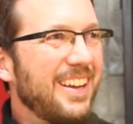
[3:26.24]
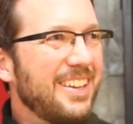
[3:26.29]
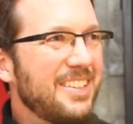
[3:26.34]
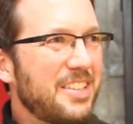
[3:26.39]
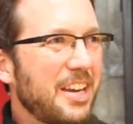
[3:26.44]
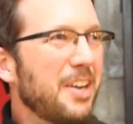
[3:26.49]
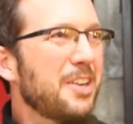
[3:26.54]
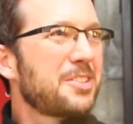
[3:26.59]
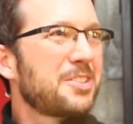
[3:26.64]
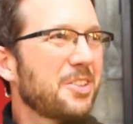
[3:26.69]

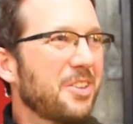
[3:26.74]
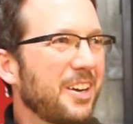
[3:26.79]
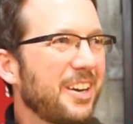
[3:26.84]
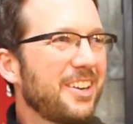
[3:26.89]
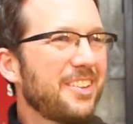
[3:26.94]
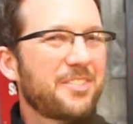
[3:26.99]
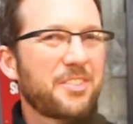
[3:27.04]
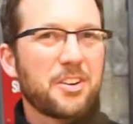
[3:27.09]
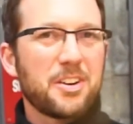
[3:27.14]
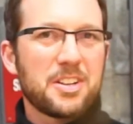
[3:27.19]
territory
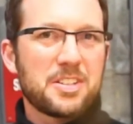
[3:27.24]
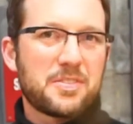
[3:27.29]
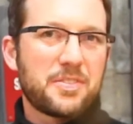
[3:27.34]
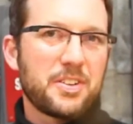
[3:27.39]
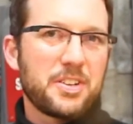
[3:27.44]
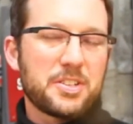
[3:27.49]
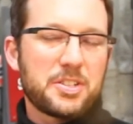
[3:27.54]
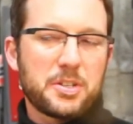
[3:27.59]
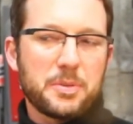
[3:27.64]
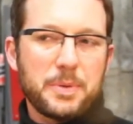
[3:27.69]
for us
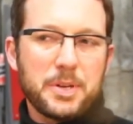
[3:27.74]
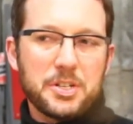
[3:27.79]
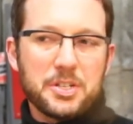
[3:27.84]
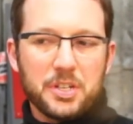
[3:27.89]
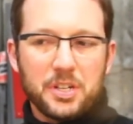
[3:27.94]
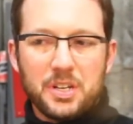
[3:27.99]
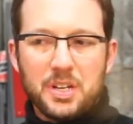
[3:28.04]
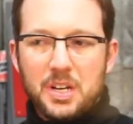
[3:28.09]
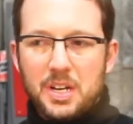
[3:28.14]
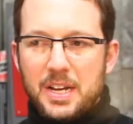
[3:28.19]
for
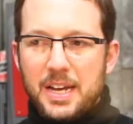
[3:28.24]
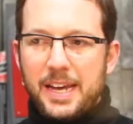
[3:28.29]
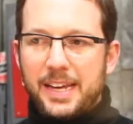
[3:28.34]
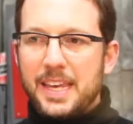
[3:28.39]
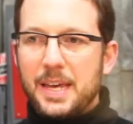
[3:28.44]
distribution. It